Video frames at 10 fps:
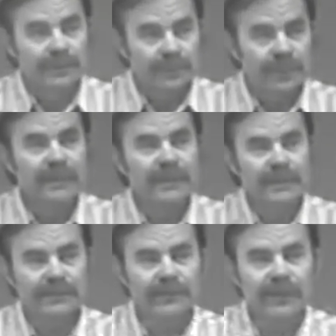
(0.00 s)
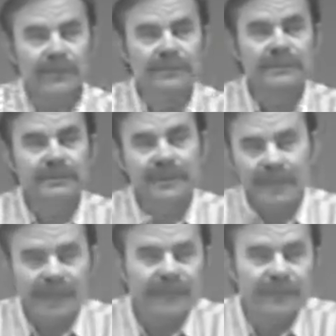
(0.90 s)
really very conducive to
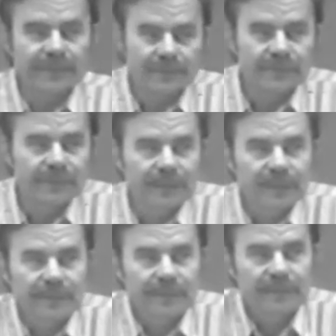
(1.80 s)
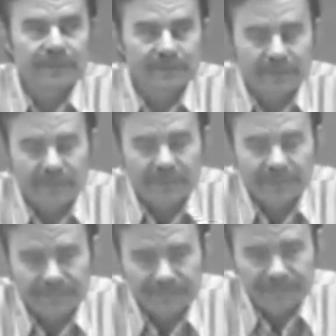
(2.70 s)
get anything that's growing there to grow.
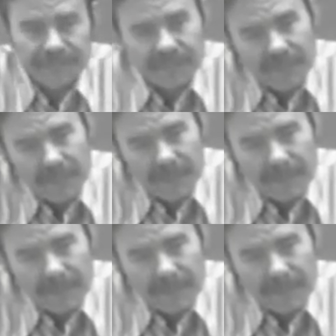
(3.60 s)
How accurate is that